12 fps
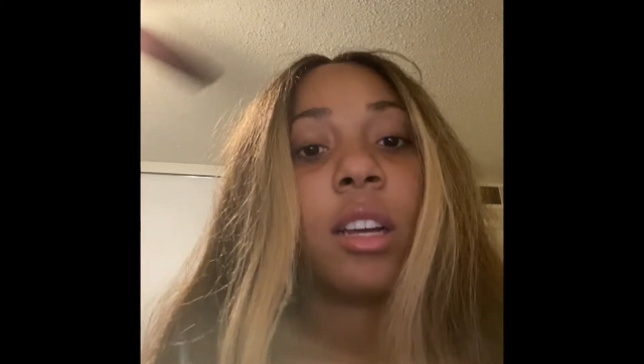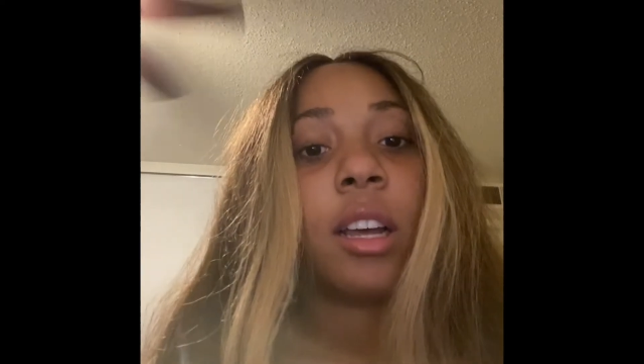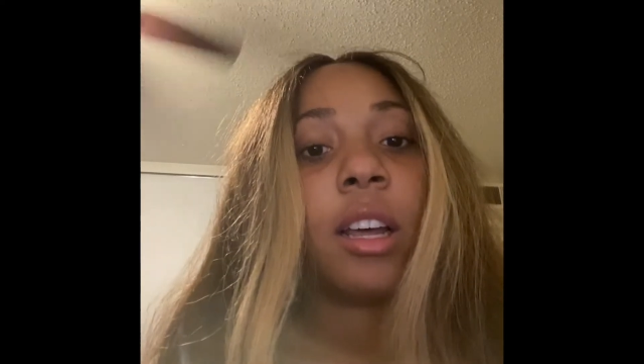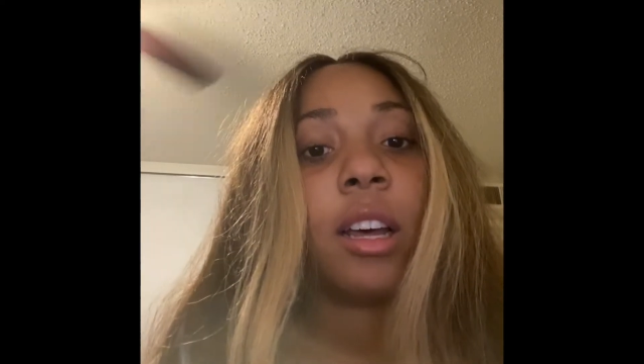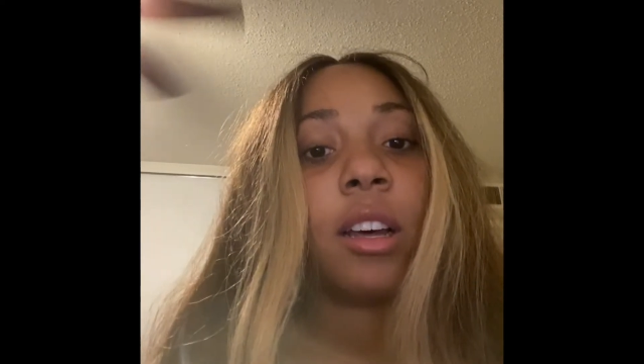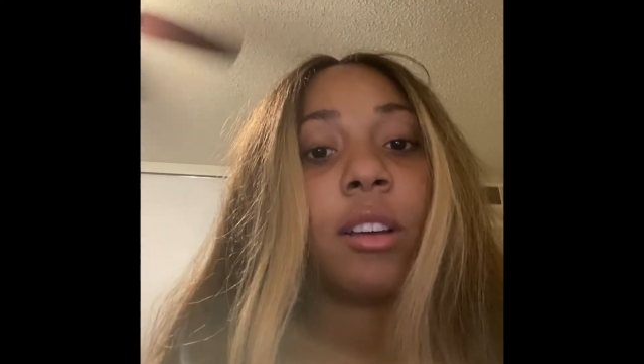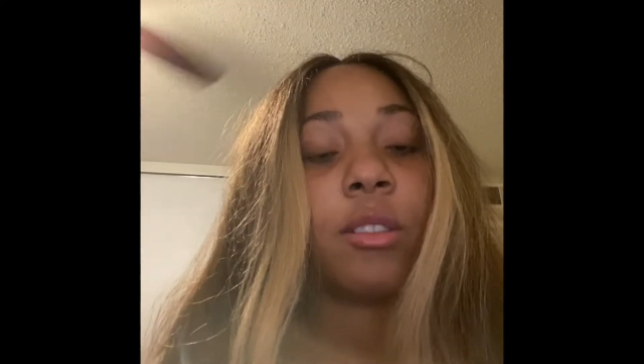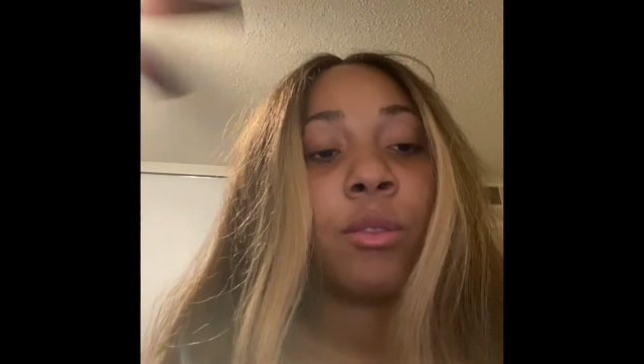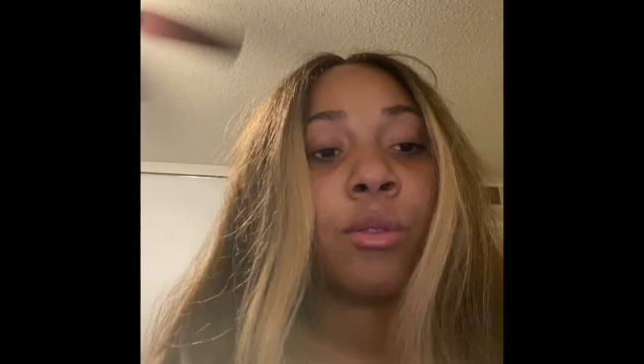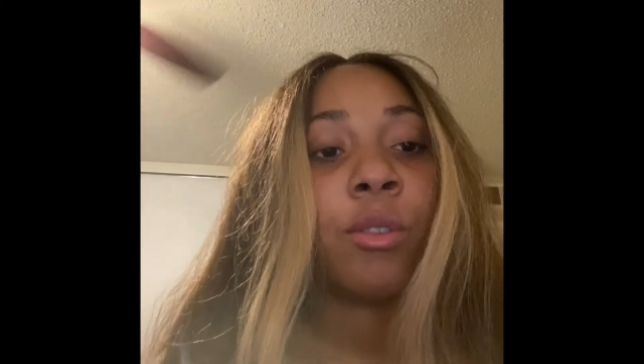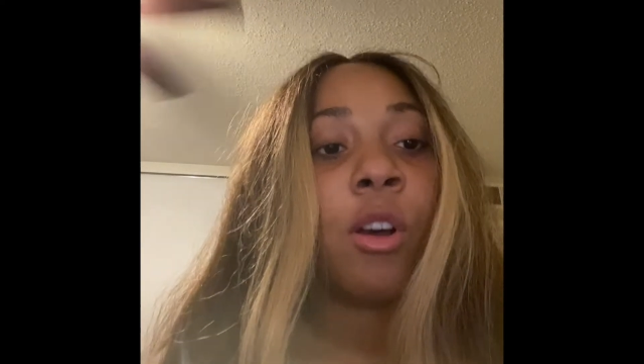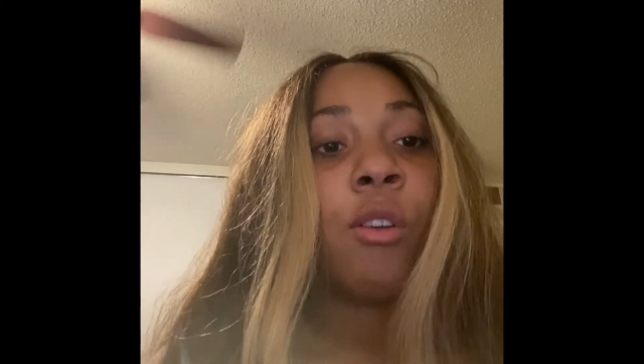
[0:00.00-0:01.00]
uh,
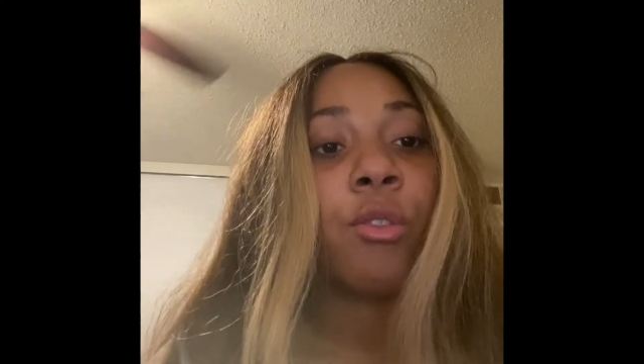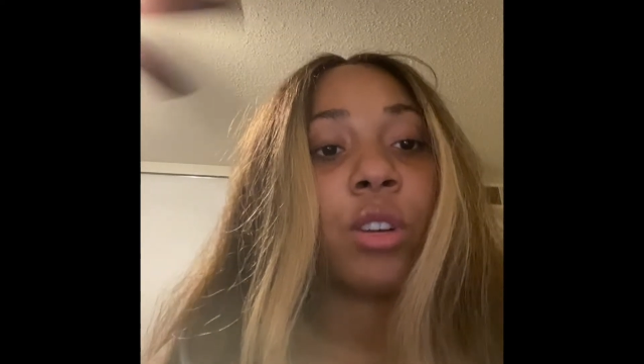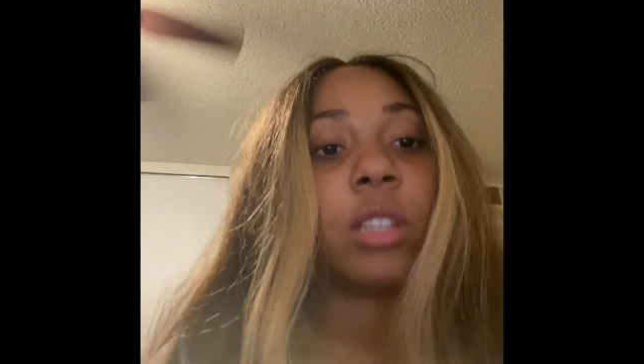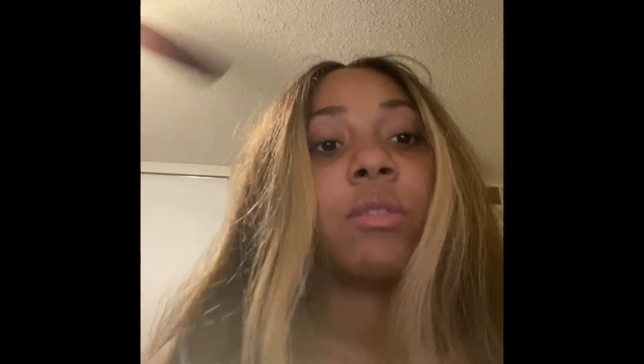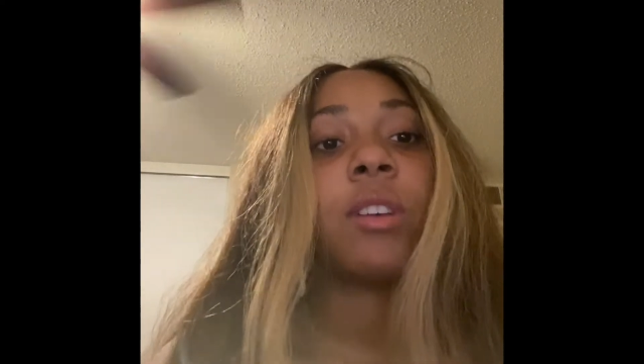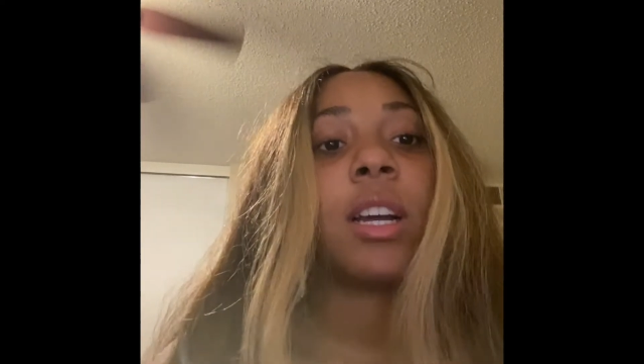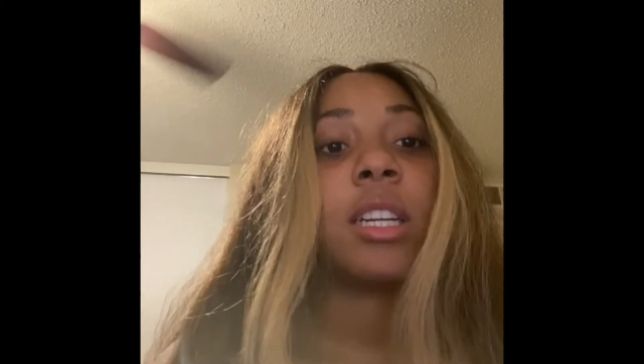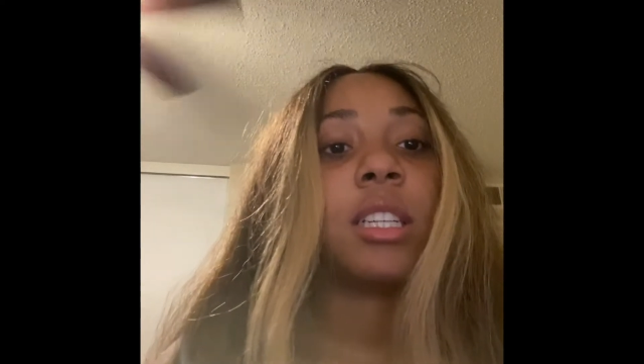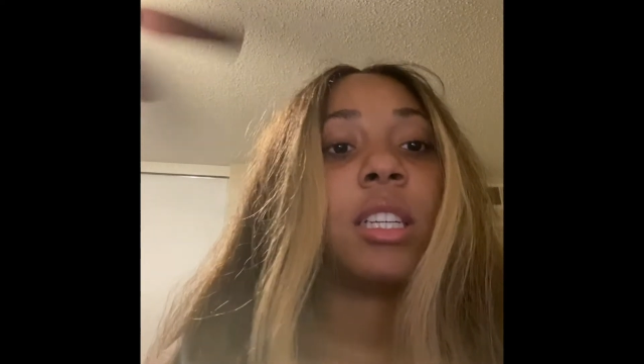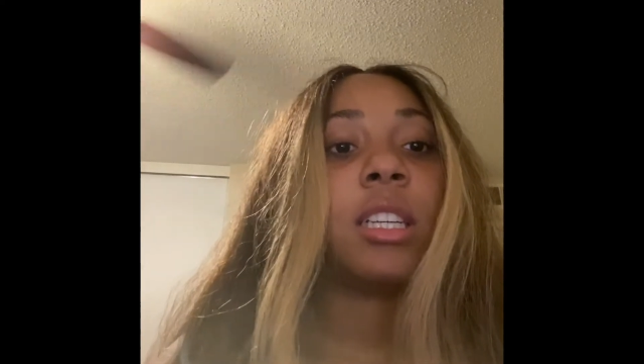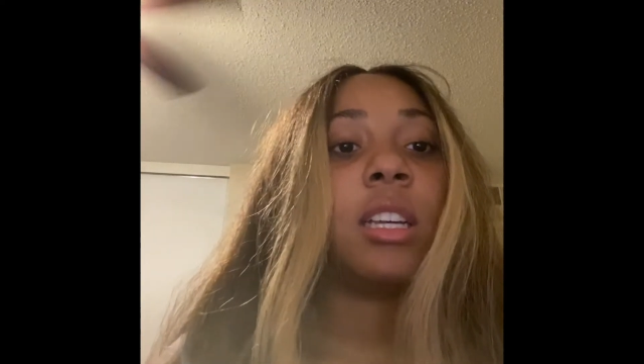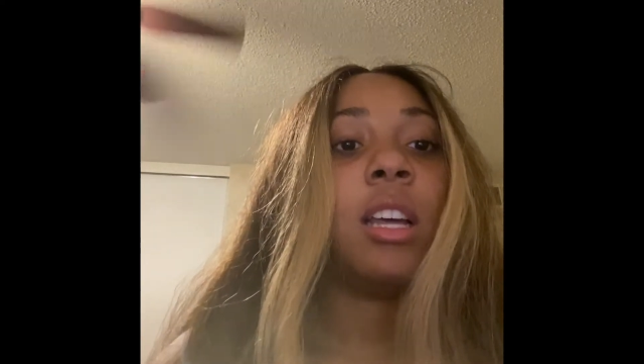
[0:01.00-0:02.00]
for
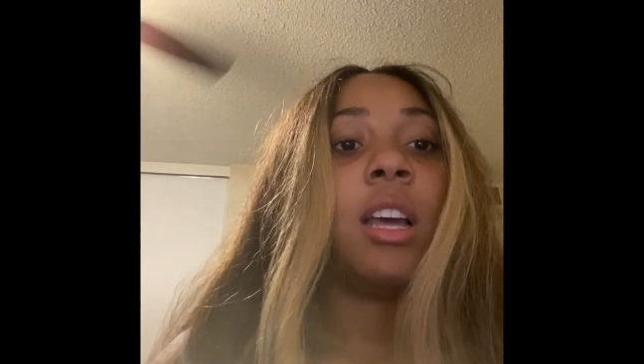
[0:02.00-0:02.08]
dividing,